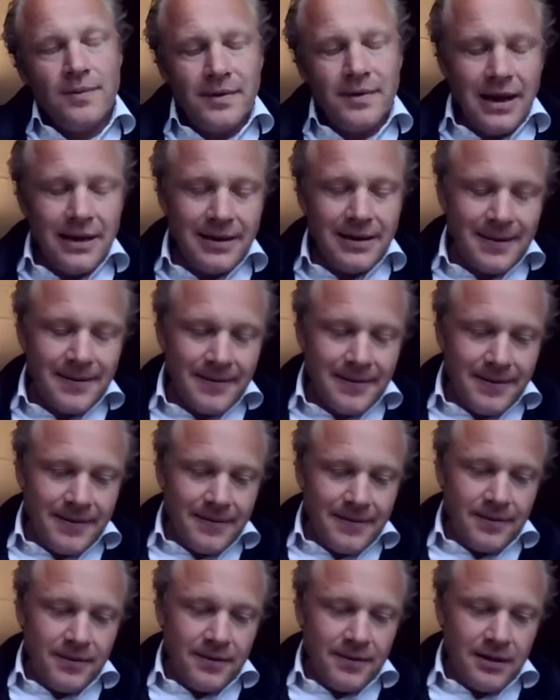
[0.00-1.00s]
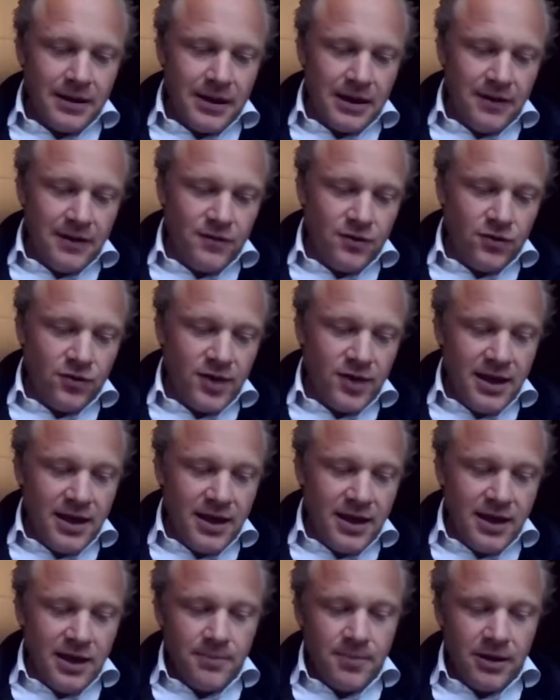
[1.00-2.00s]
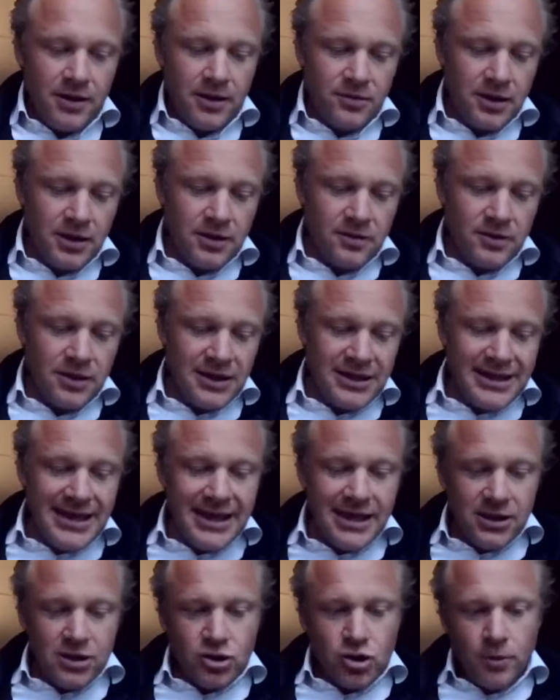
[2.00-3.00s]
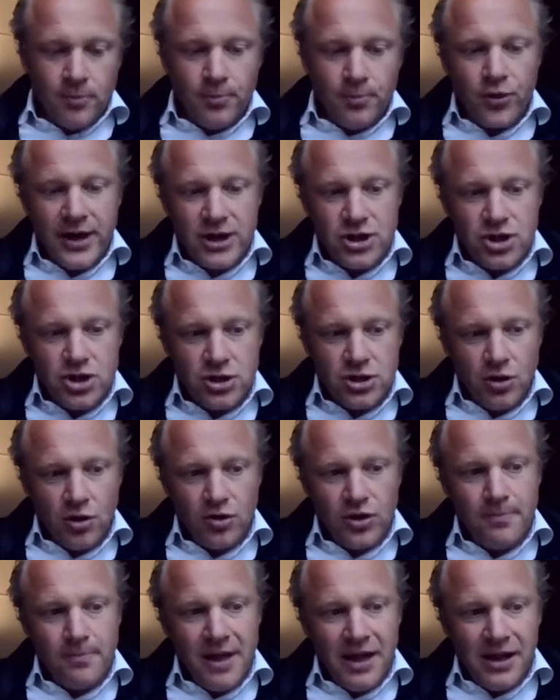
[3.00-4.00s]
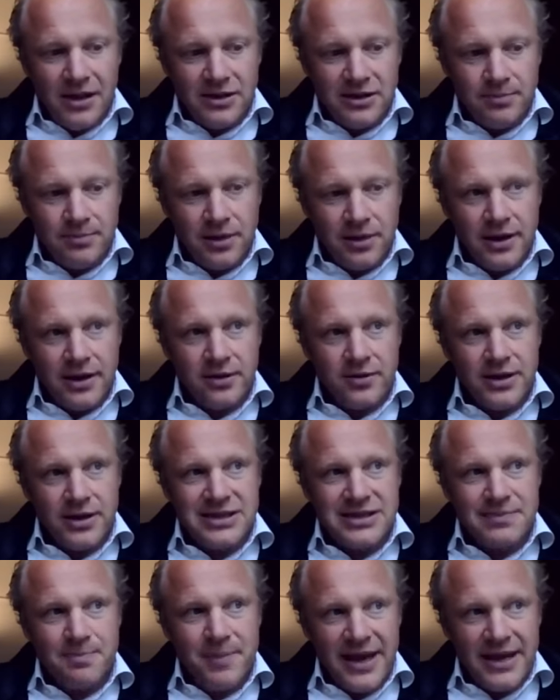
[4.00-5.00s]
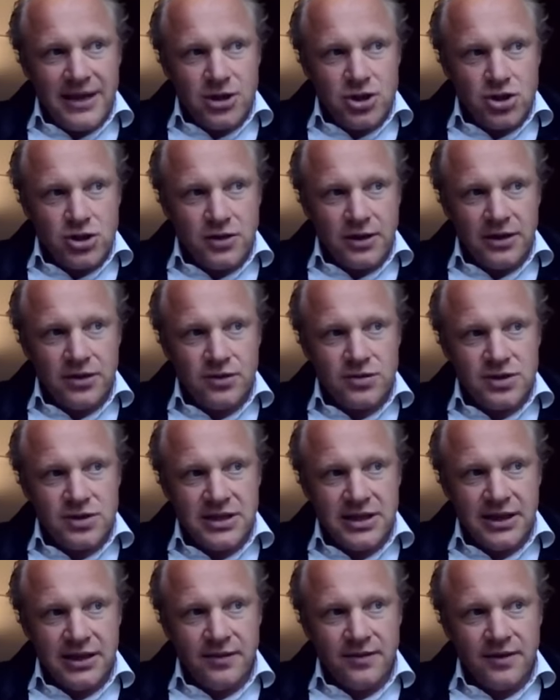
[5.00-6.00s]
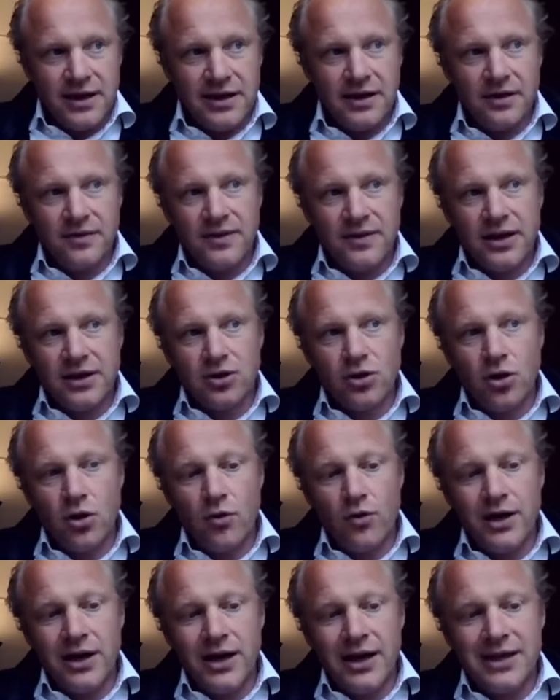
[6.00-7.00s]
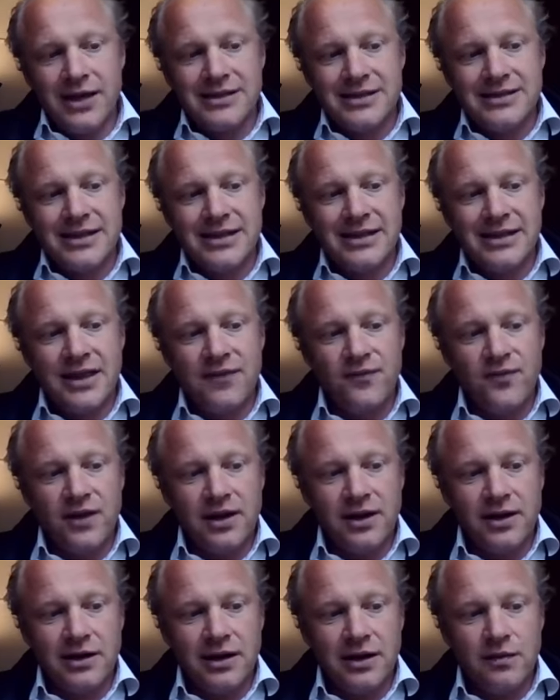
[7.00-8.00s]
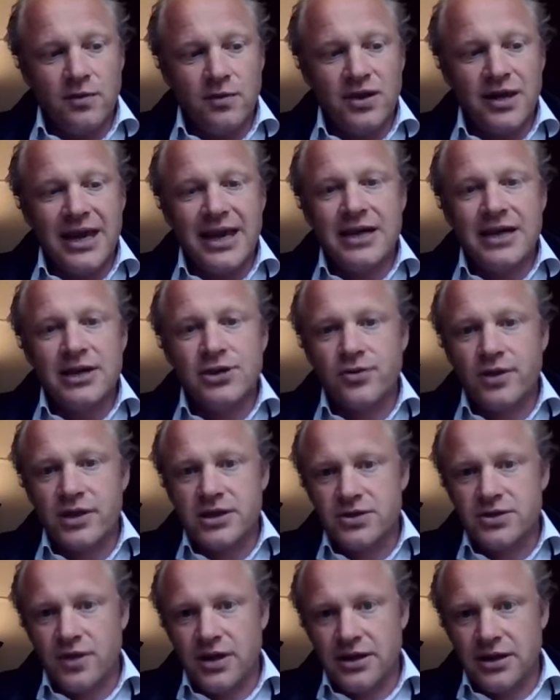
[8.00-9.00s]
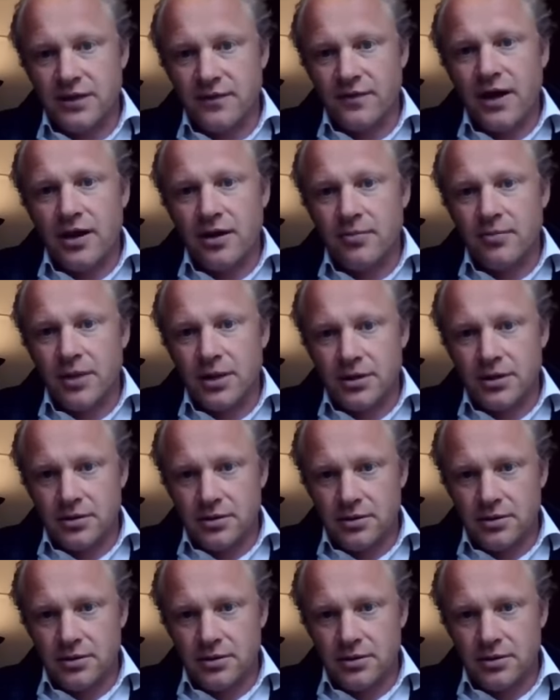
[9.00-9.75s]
like if you think about the yield compression or the multiplier expansion that you've seen, that correlates significantly with the interest rate environment.